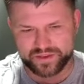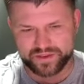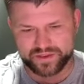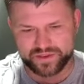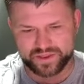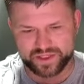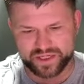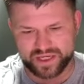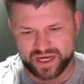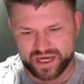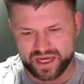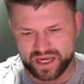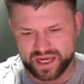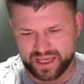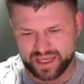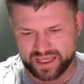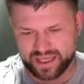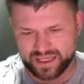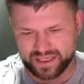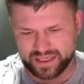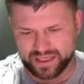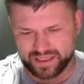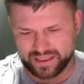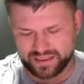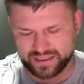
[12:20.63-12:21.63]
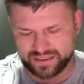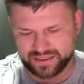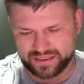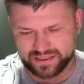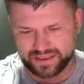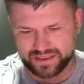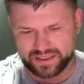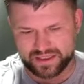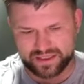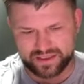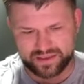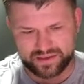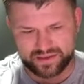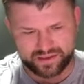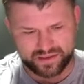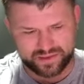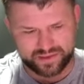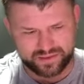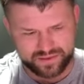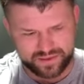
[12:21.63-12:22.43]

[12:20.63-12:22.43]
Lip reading: to a guy in I